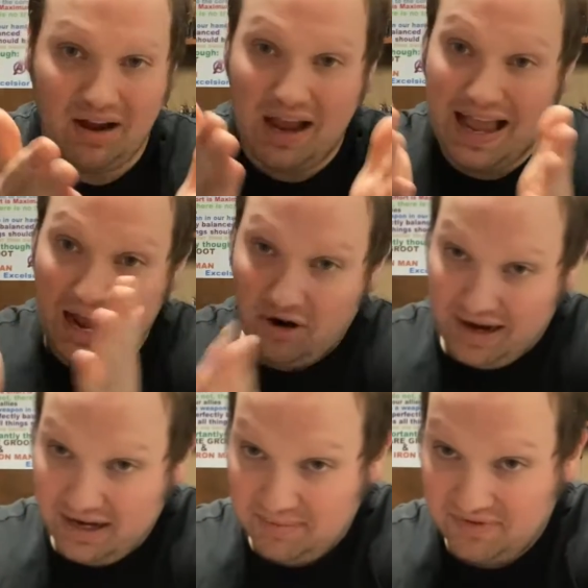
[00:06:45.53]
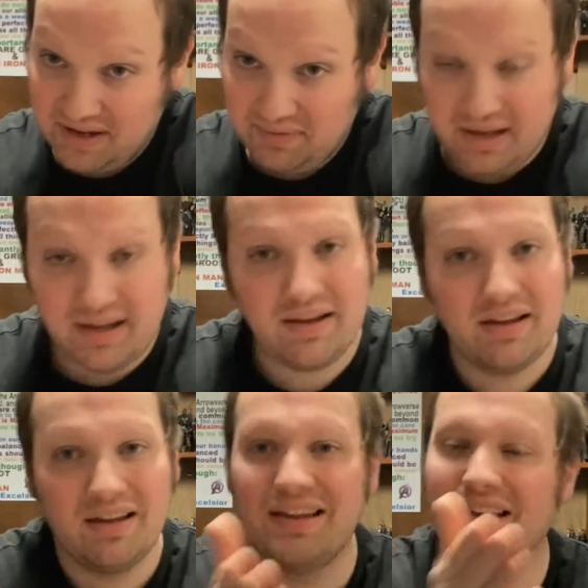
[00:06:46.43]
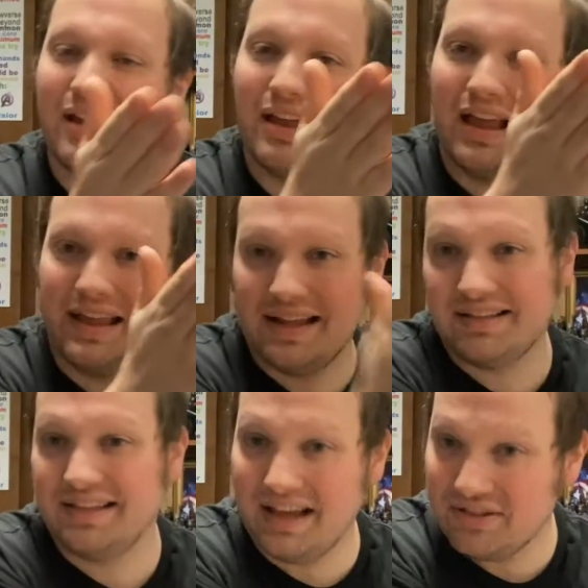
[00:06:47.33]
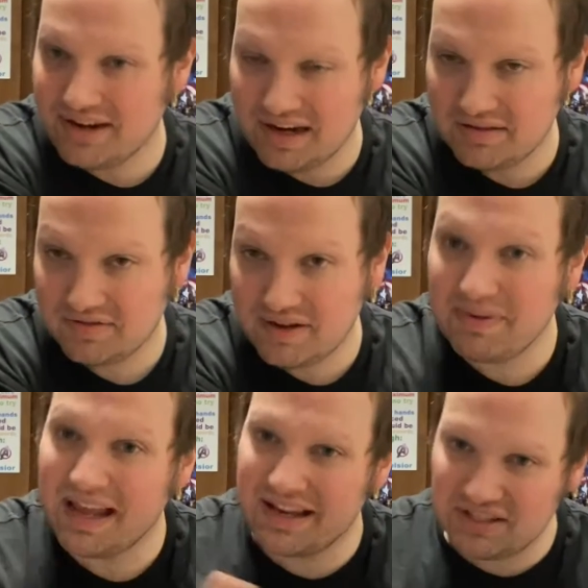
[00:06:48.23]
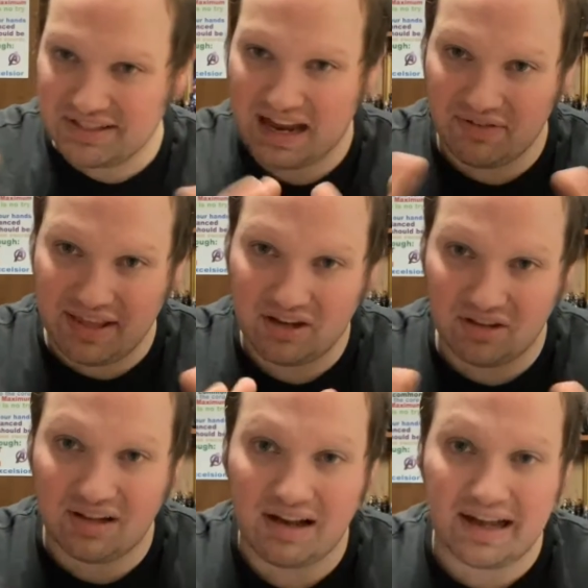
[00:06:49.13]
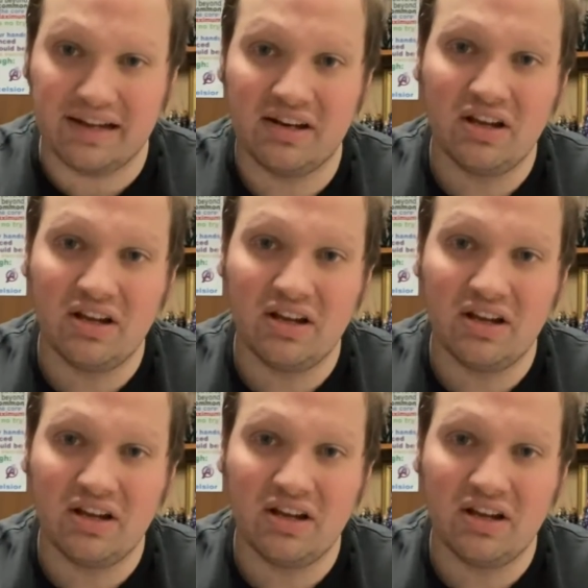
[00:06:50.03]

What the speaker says: our Addams family against the other Addams family and just how they collide